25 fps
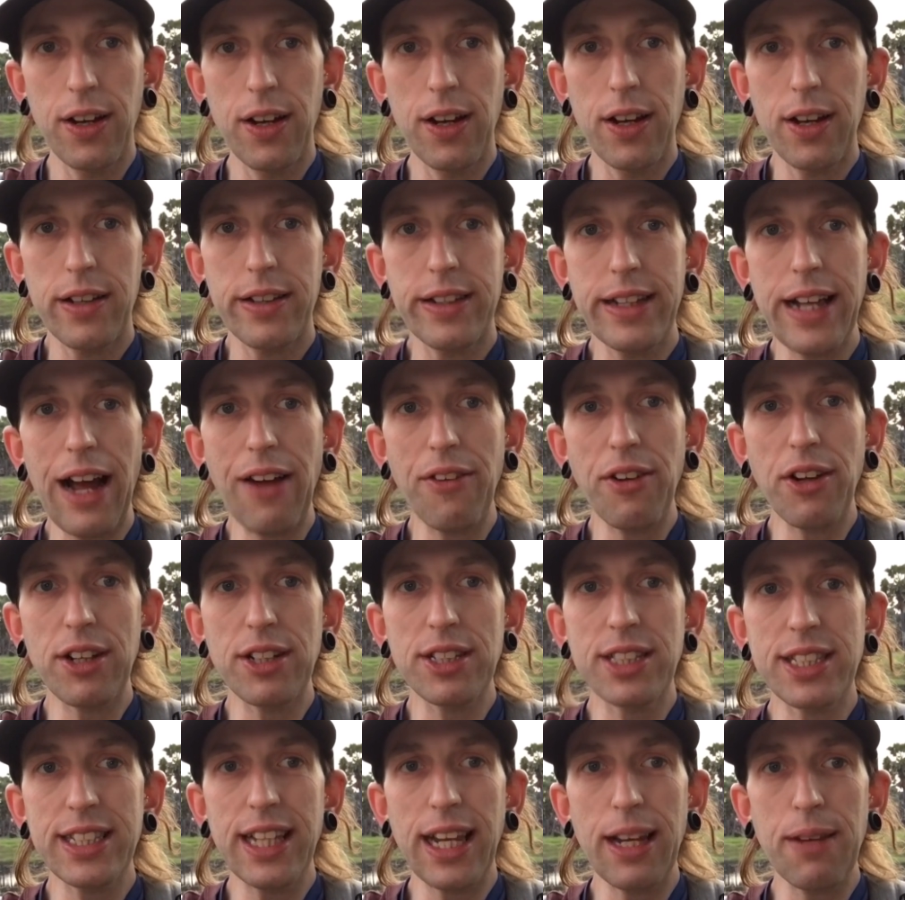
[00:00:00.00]
Now you can
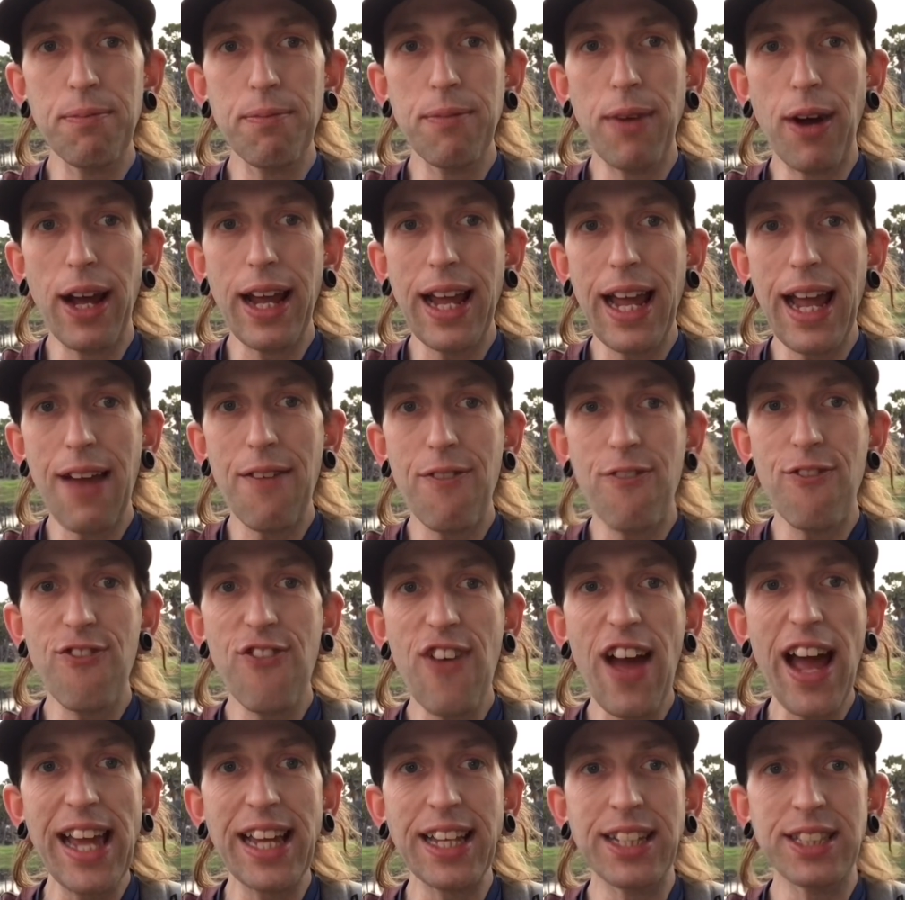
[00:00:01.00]
see my
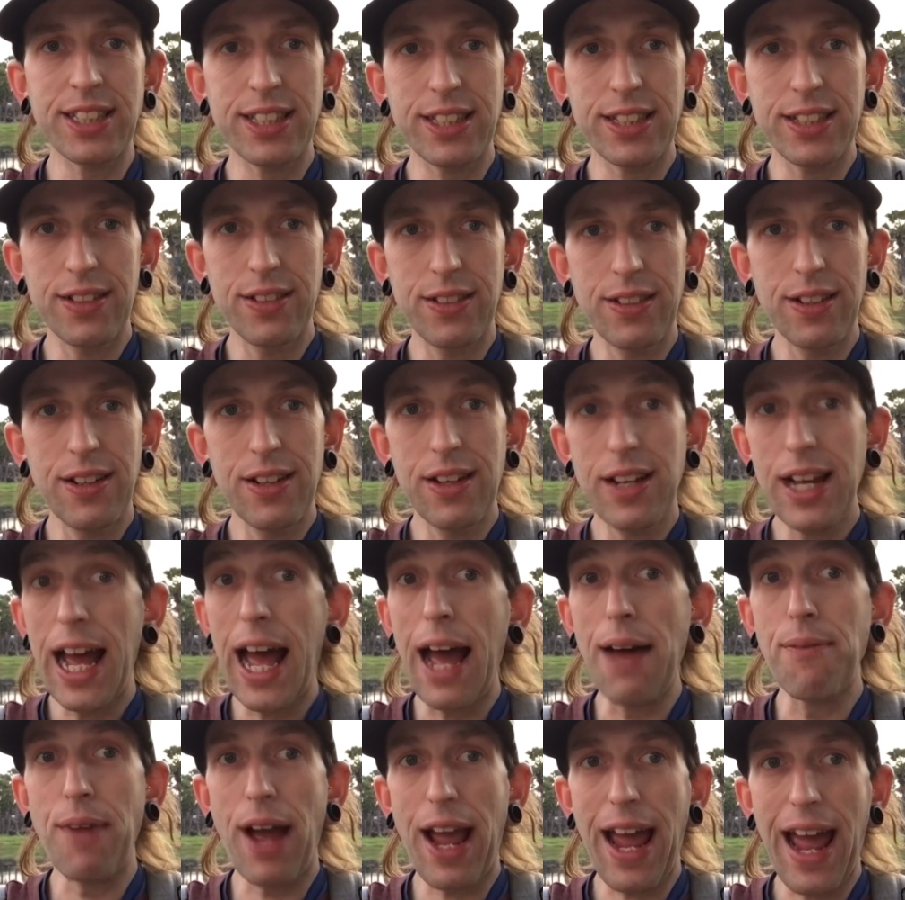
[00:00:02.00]
face and
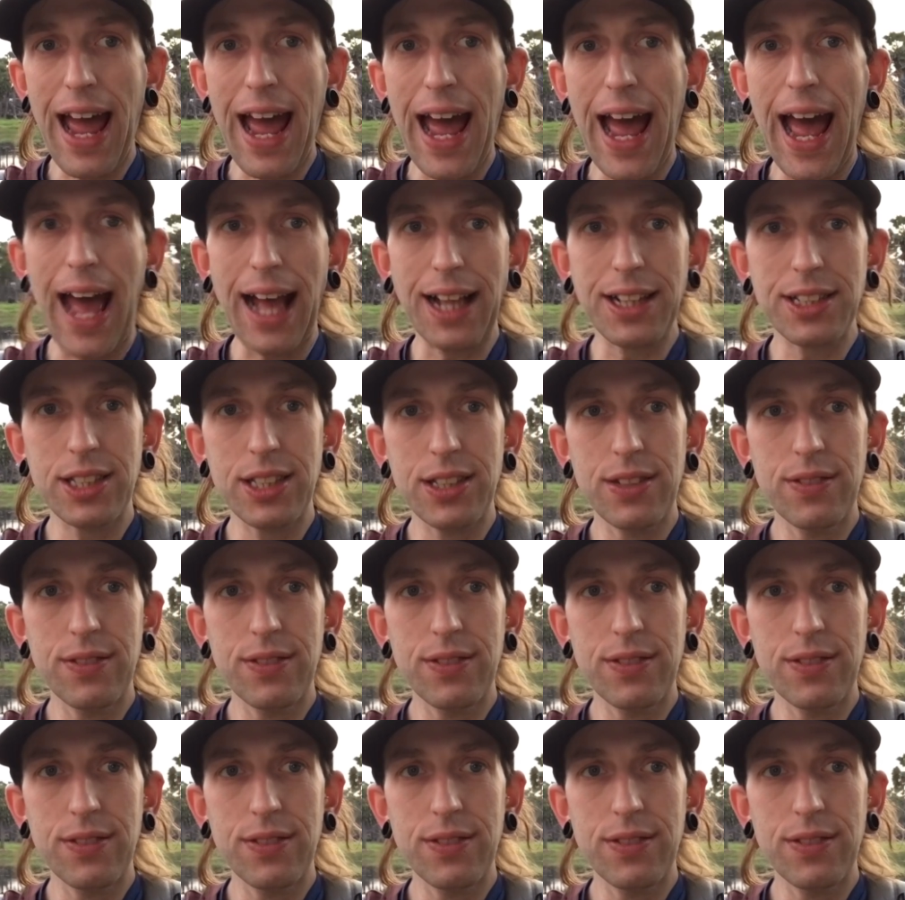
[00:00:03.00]
my hat.